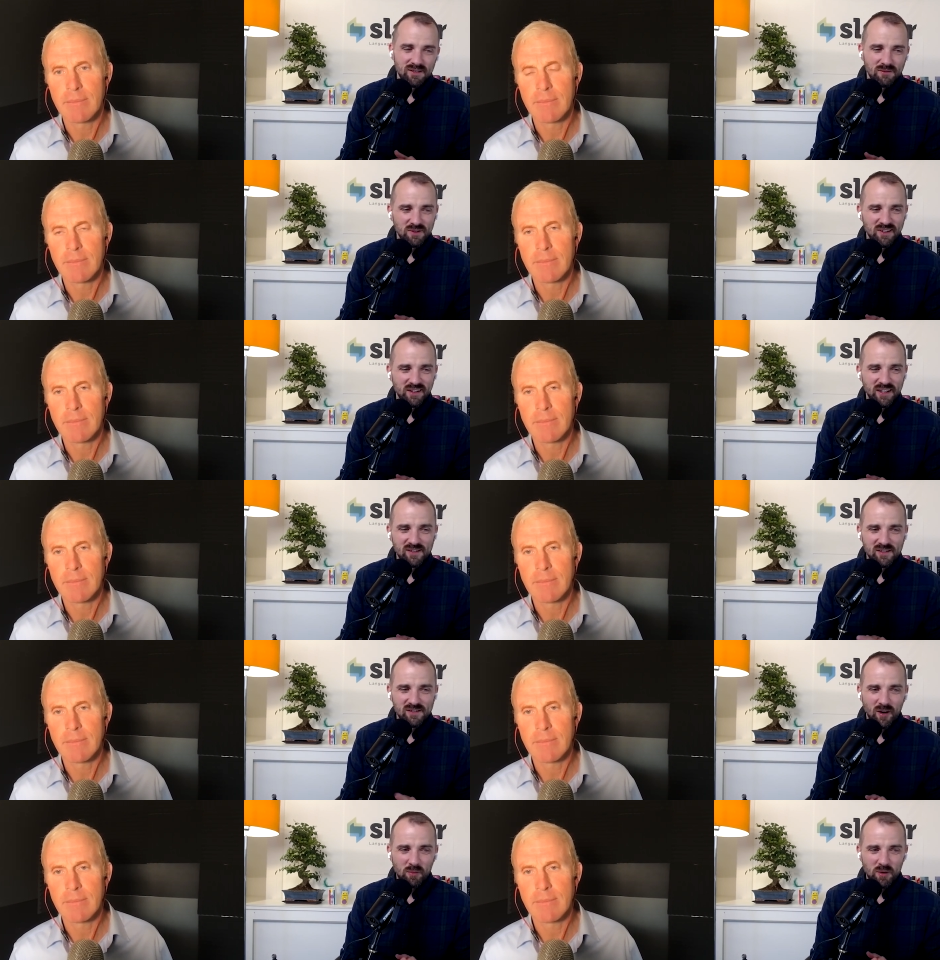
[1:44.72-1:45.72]
Speaker 1: it was a lazy
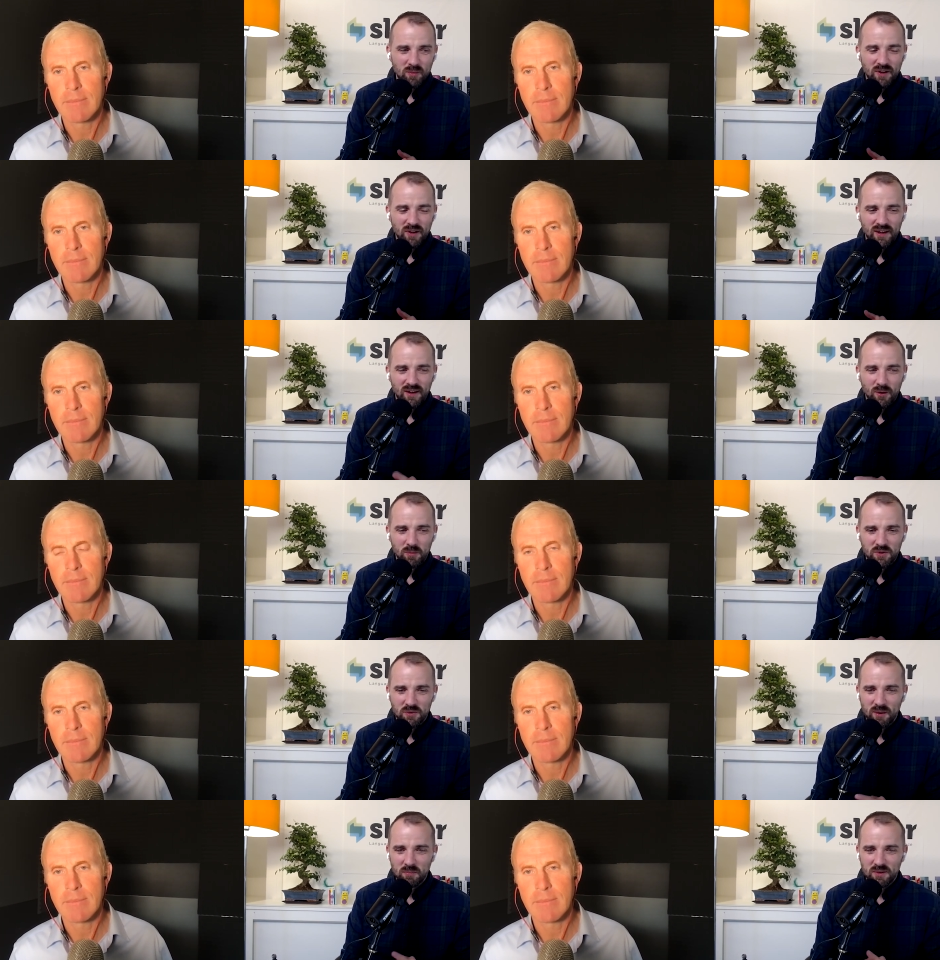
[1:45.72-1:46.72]
summer, but I hope
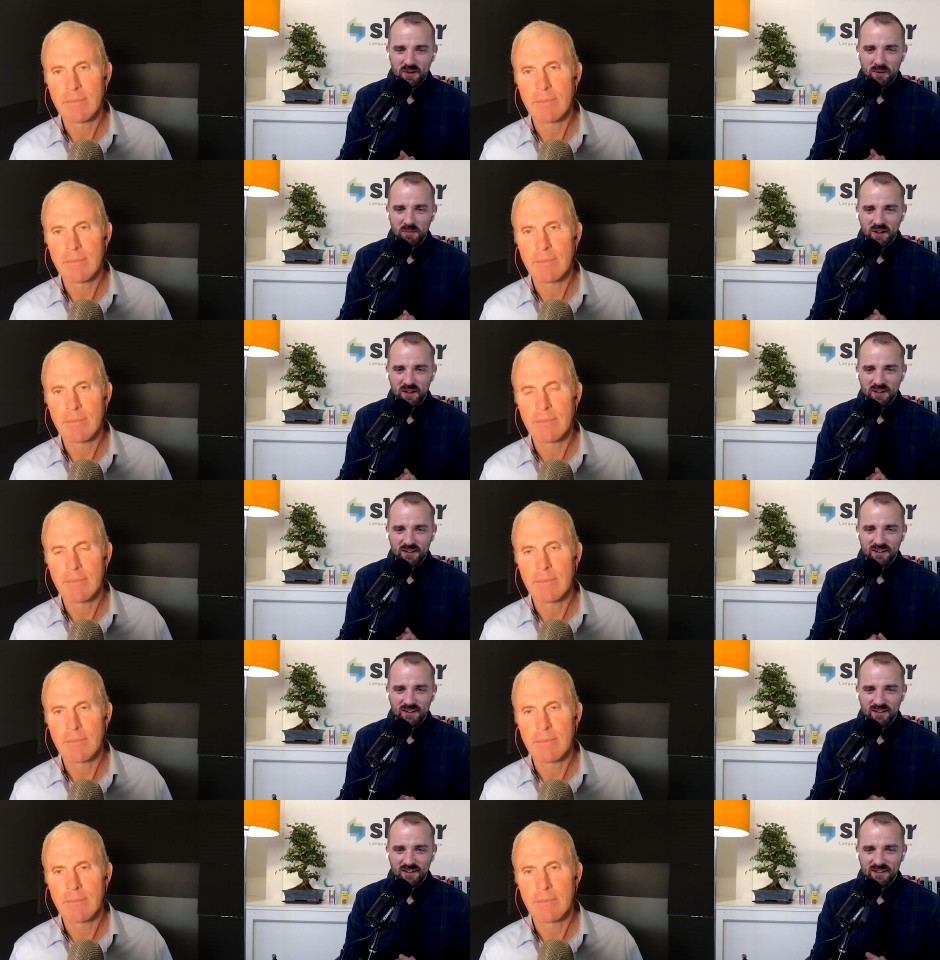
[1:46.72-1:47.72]
to ramp it up again in
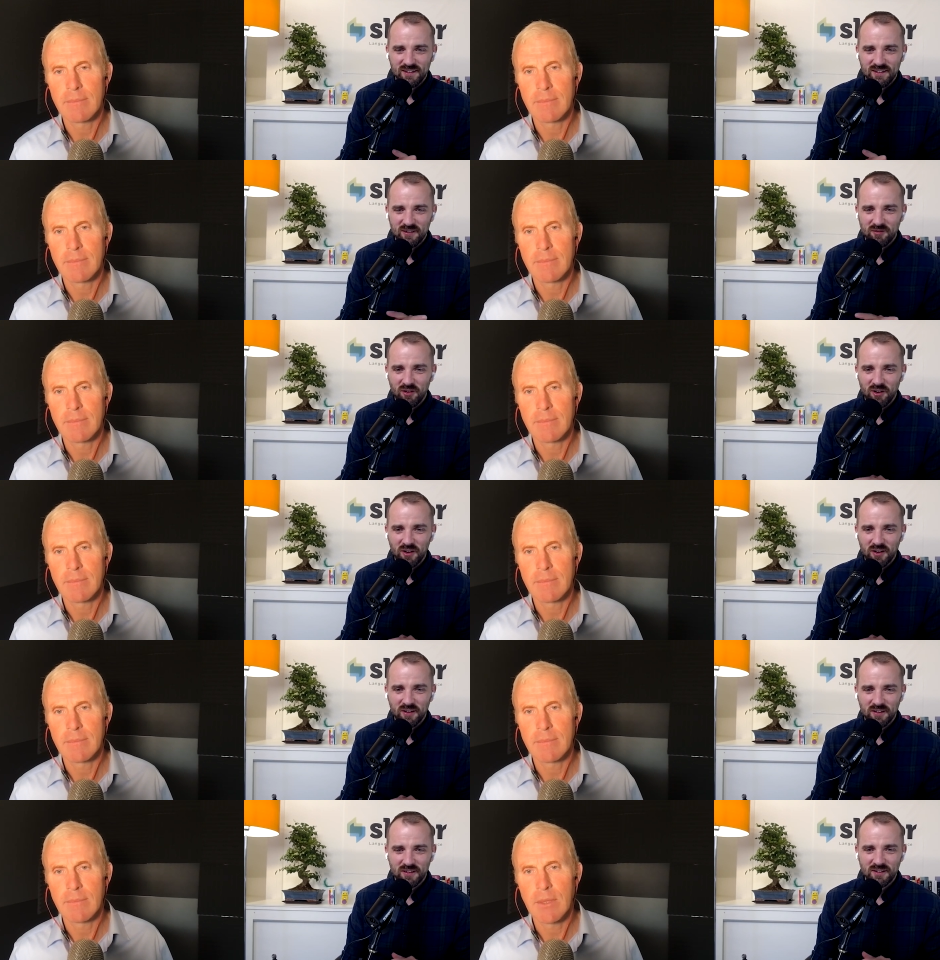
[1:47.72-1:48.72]
in, in the
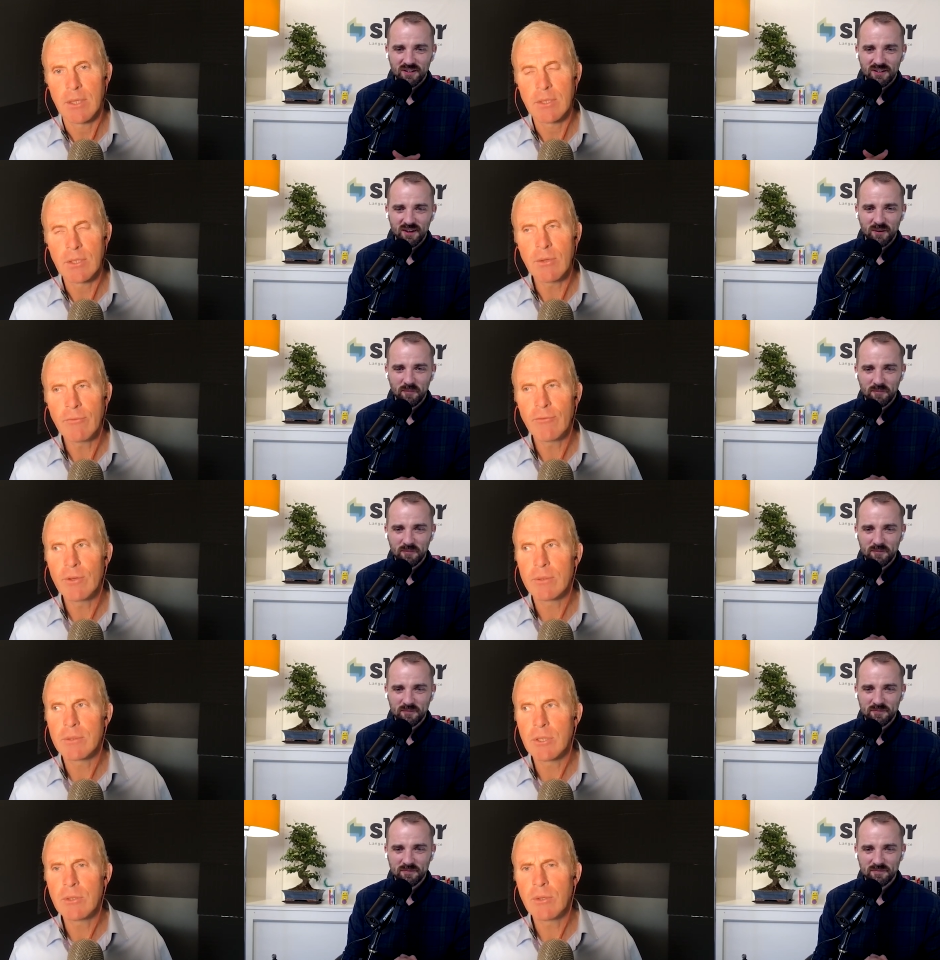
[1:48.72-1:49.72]
fall.
Speaker 2: Yeah. Do you feel?
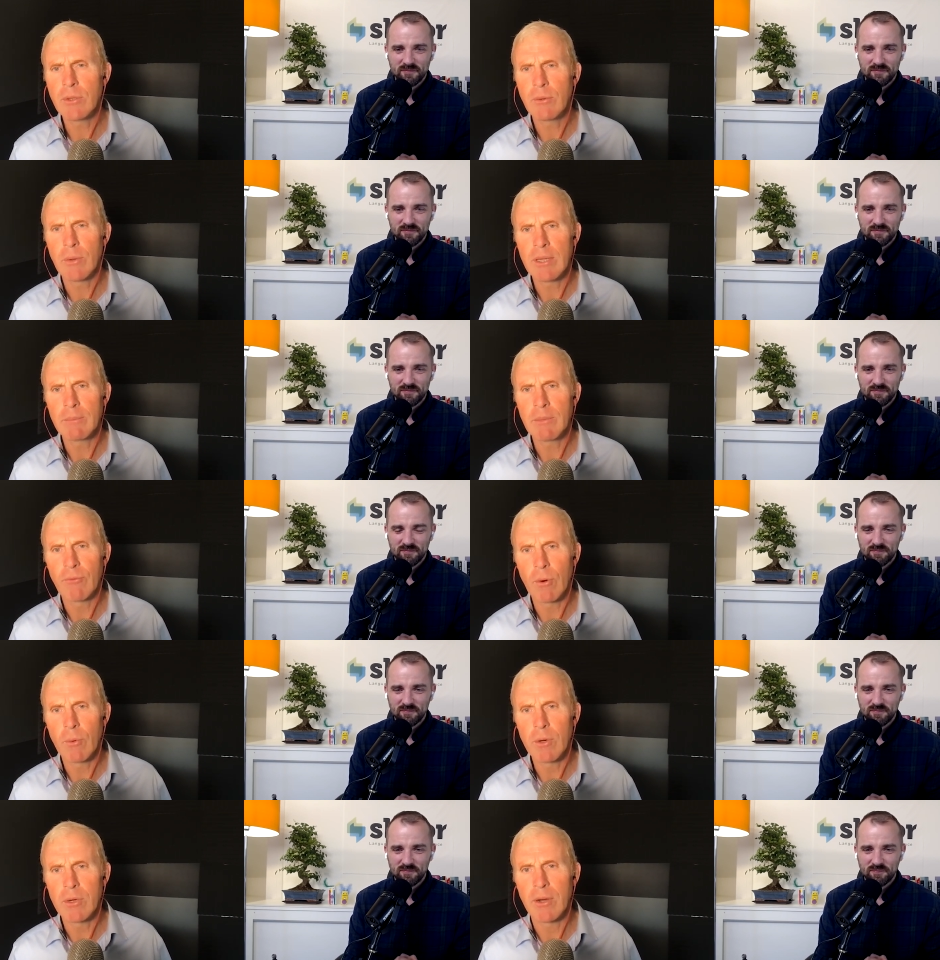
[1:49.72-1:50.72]
Do you do your running
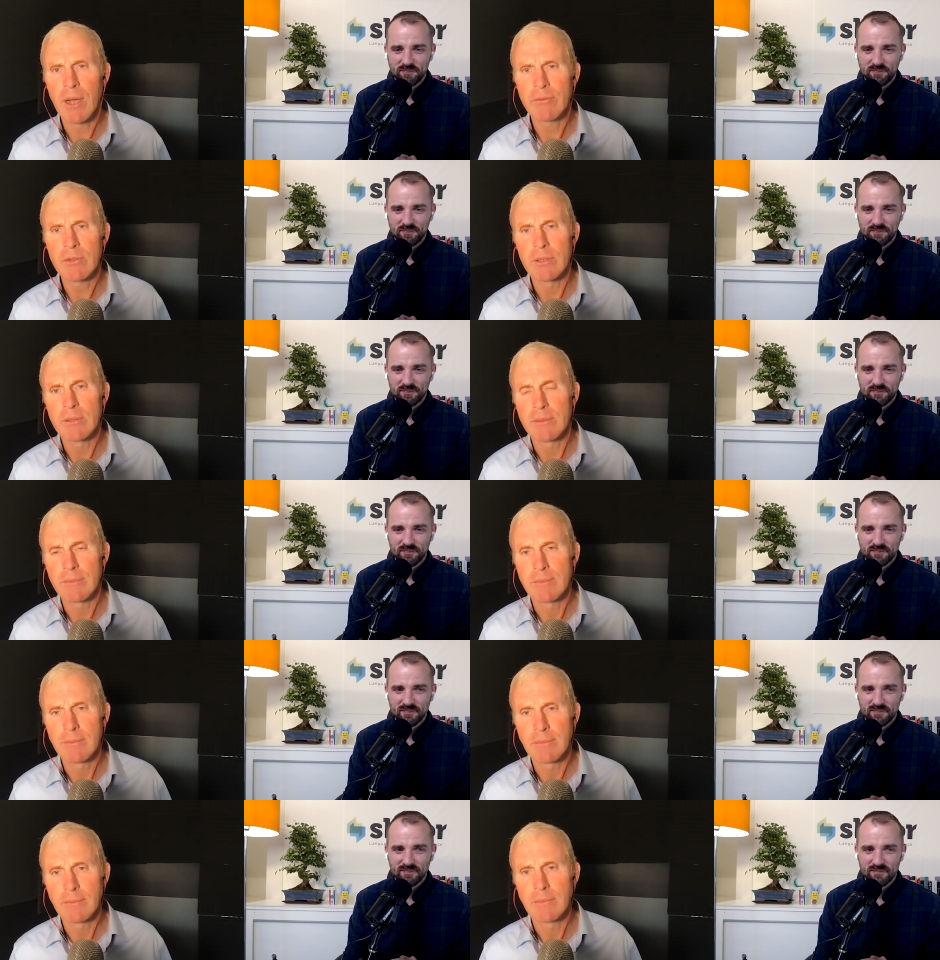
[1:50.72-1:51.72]
before work or after?
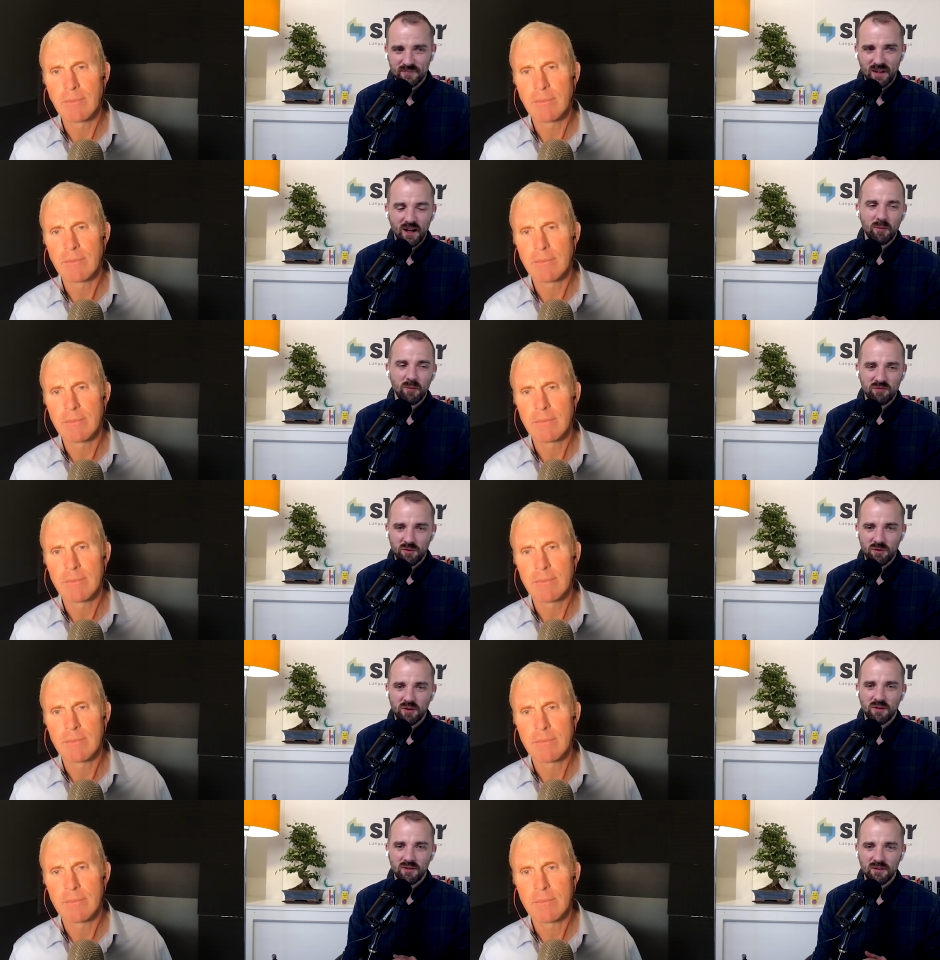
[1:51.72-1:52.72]
Speaker 1: Uh,
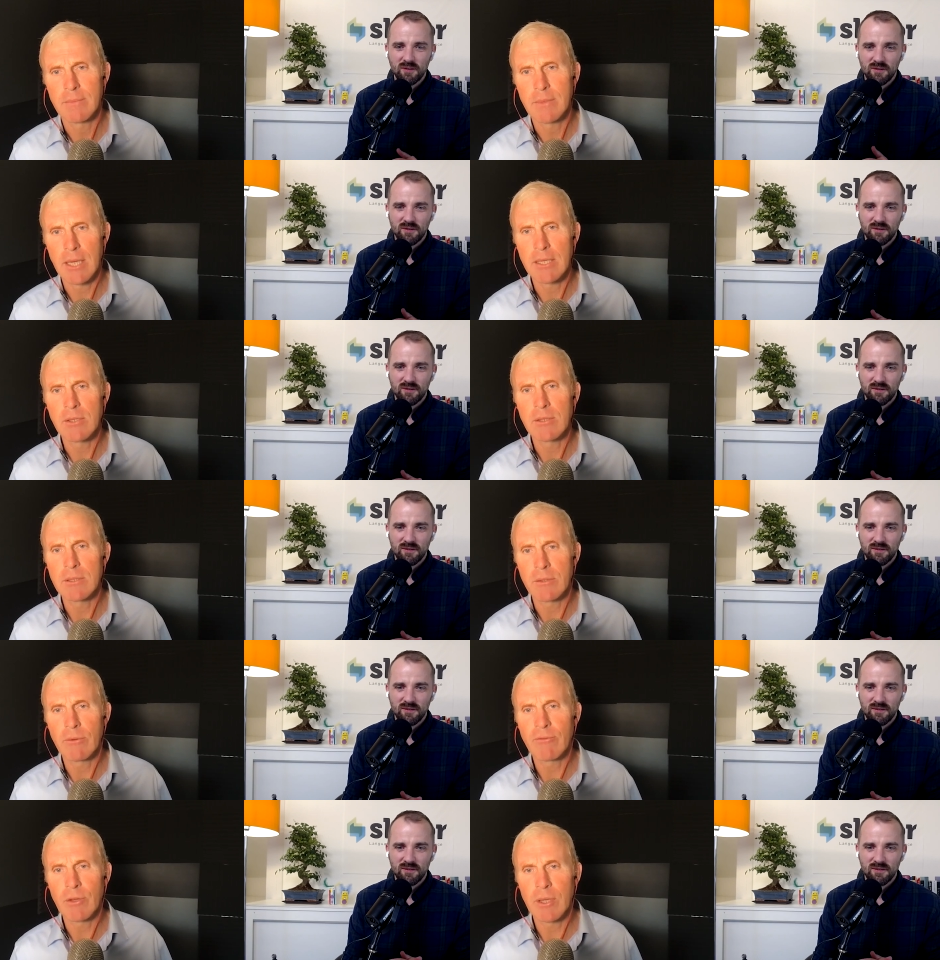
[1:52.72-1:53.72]
before.
Speaker 2: Yeah. Do you, do
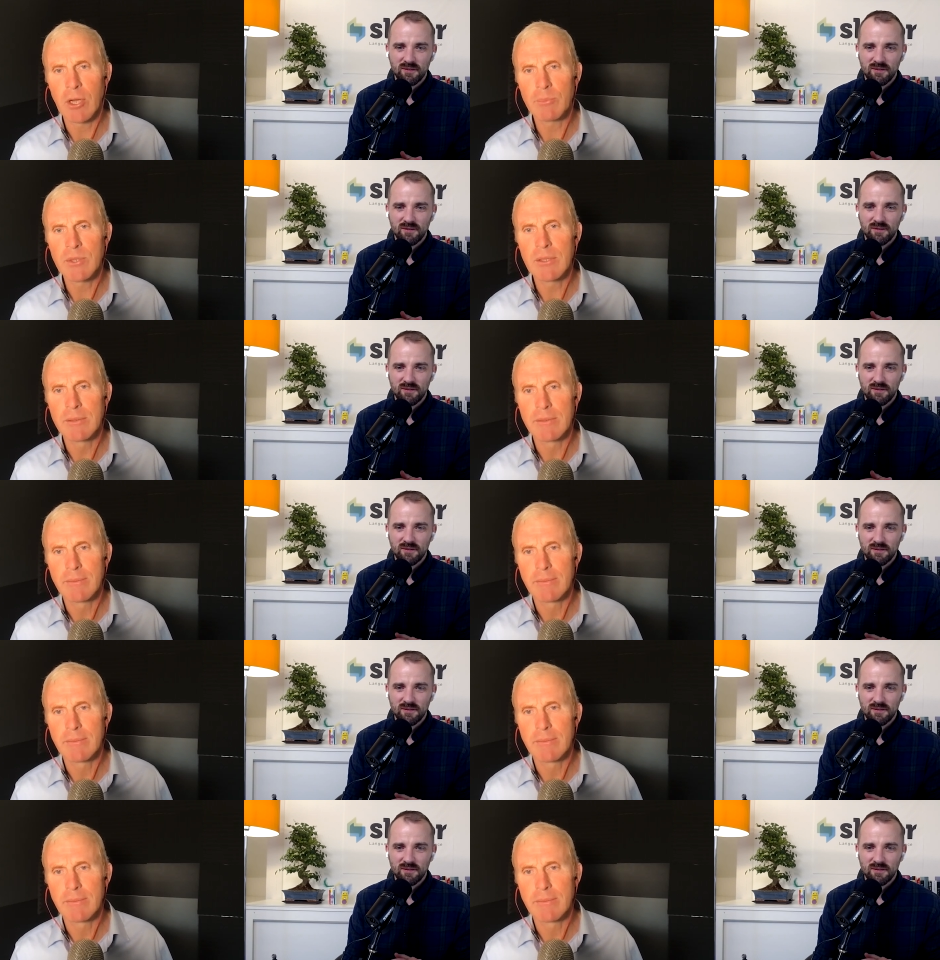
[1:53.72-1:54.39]
you feel it helps you?